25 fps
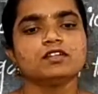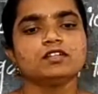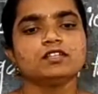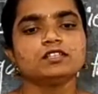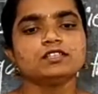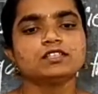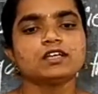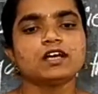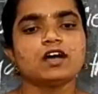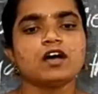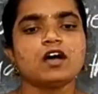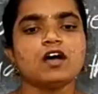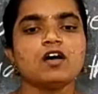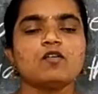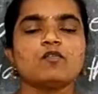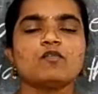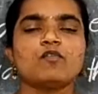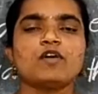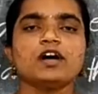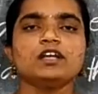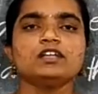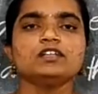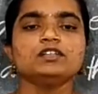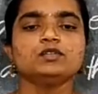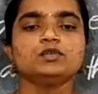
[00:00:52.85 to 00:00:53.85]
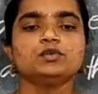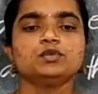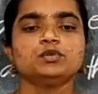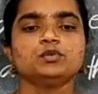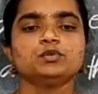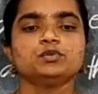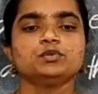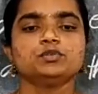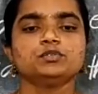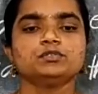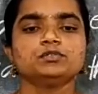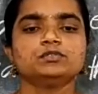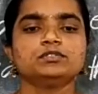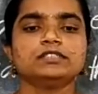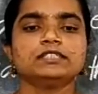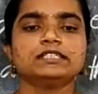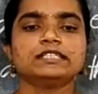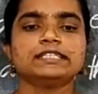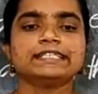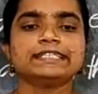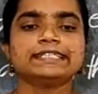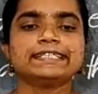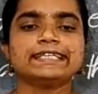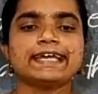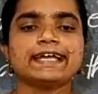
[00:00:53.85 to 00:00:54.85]
The one who
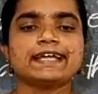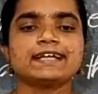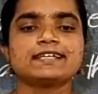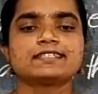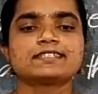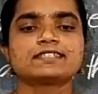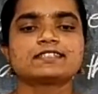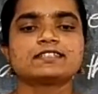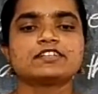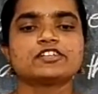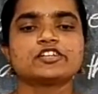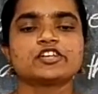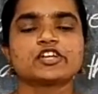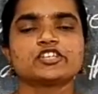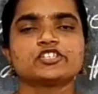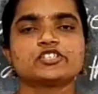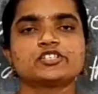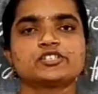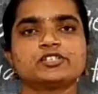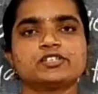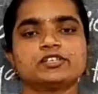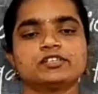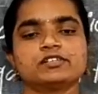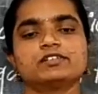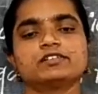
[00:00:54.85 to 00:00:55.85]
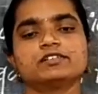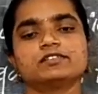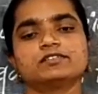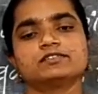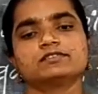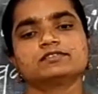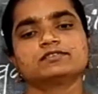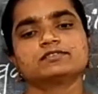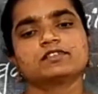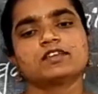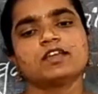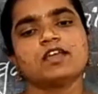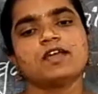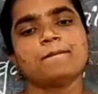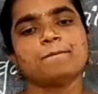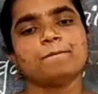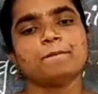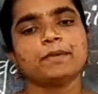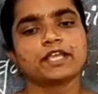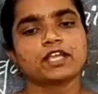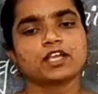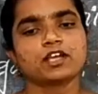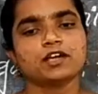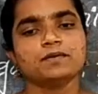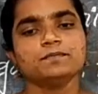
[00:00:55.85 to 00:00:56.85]
gets touched
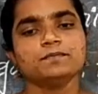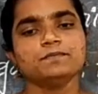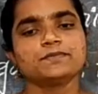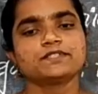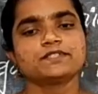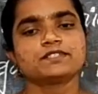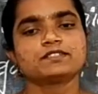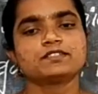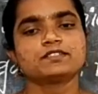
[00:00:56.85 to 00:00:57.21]
becomes